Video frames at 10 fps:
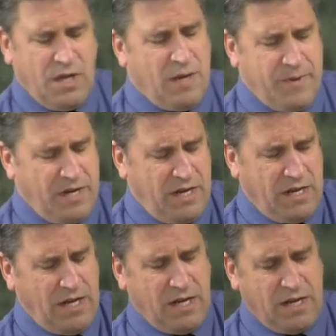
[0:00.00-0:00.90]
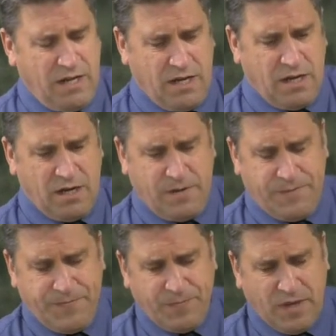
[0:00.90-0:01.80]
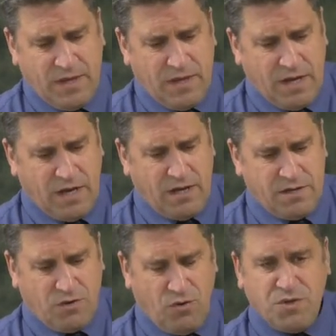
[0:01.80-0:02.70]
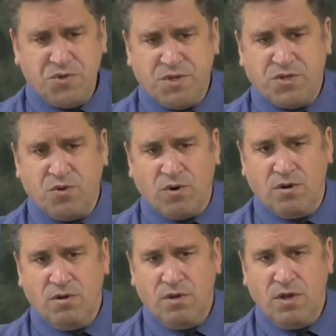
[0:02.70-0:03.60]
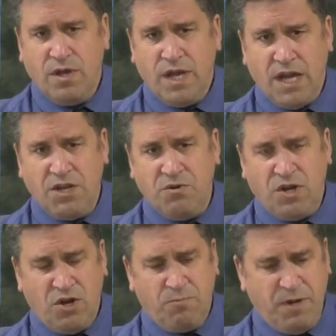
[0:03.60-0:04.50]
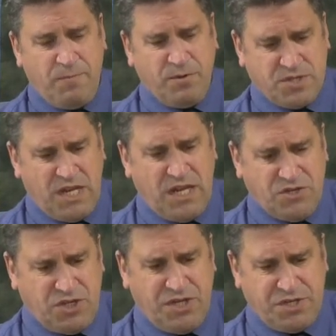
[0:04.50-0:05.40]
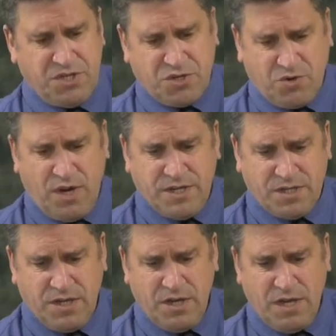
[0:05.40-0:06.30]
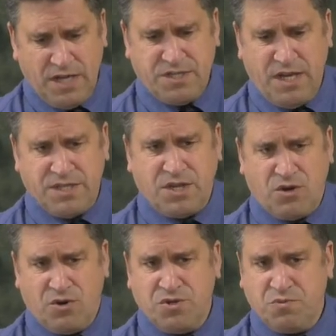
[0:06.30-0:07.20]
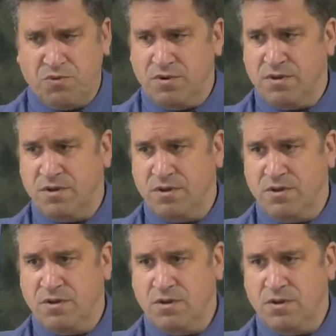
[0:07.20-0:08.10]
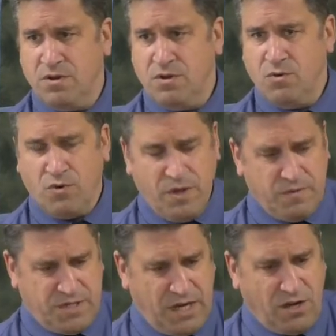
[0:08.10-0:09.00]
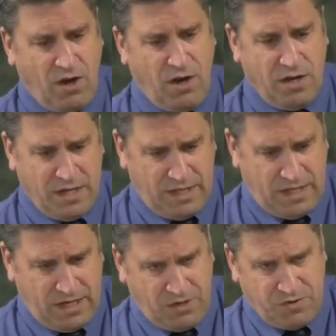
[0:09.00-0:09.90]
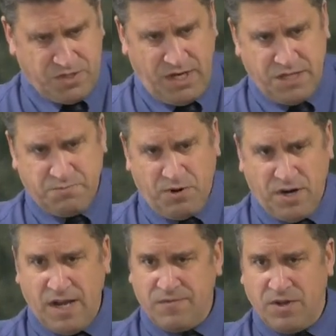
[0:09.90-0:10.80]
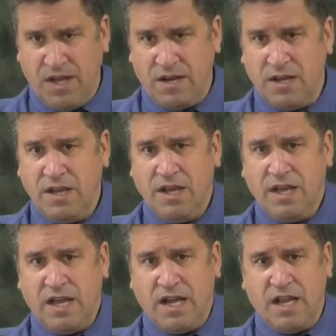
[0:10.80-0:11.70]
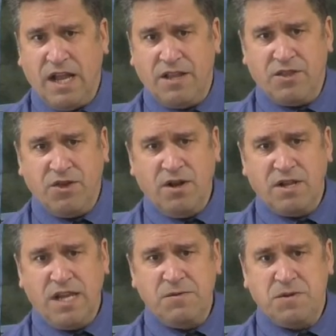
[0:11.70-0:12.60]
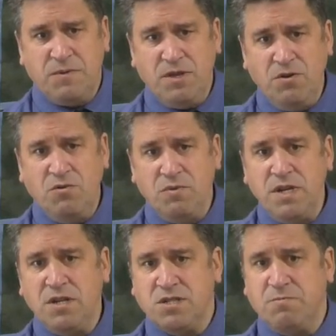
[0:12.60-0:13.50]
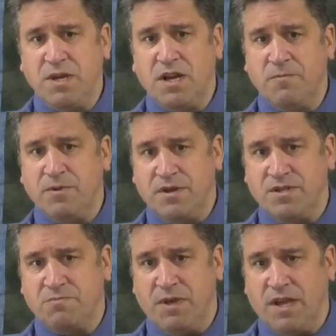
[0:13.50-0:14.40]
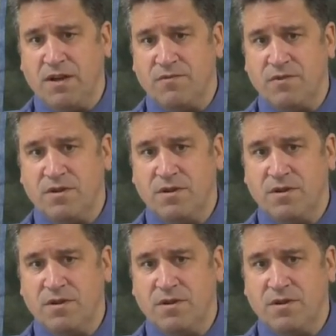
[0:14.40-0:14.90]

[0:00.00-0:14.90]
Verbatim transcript: I mean, in, in a, in a uh, grocery store, and you'd hear people say Jesus Christ as, as a curse word. Or they would say God, and then they'd use the next part after that. And, and the thought came to me, you know, we need to speak up on his behalf.